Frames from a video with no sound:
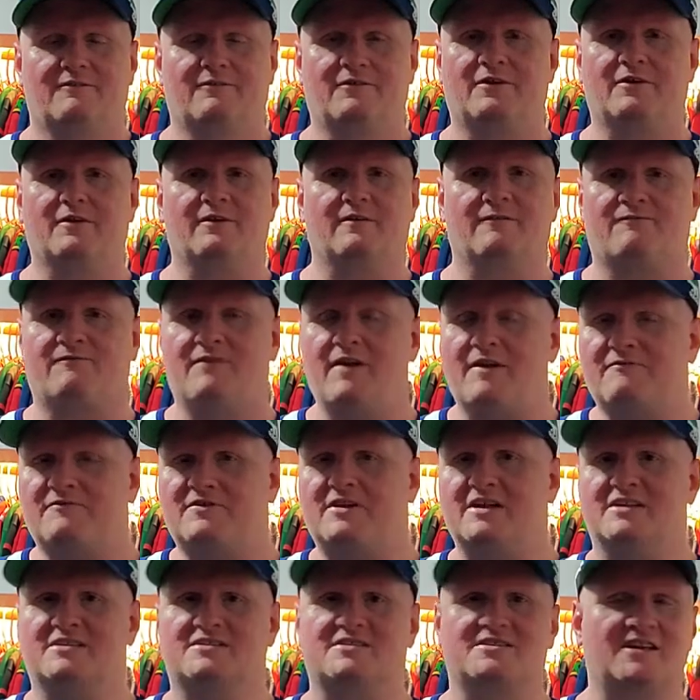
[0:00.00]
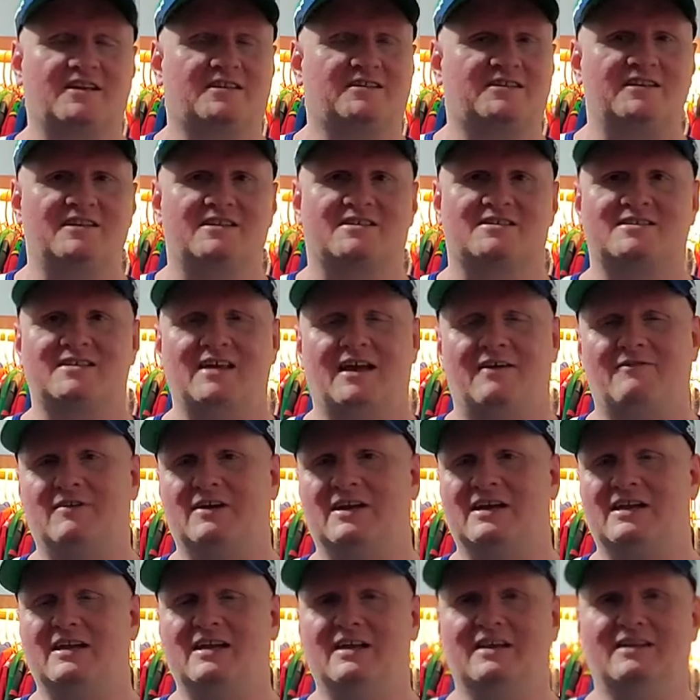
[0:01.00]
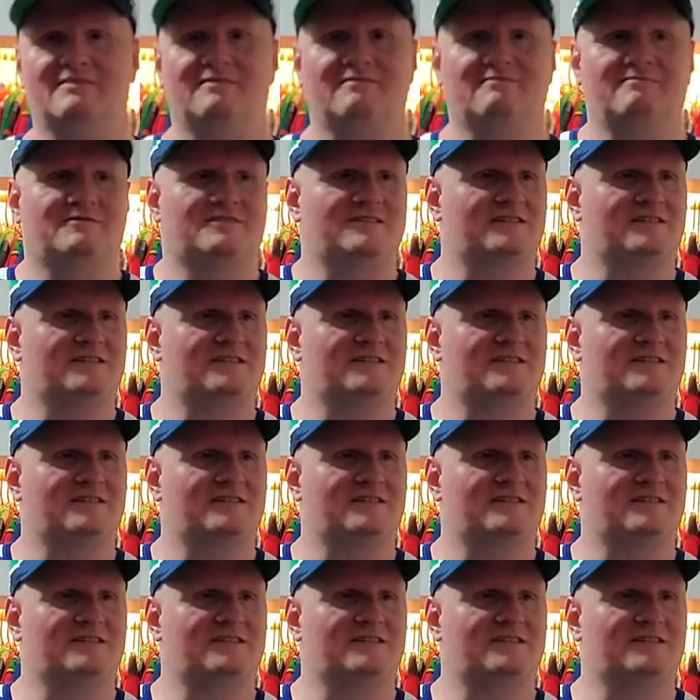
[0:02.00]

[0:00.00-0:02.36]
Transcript: for 50, 60, 70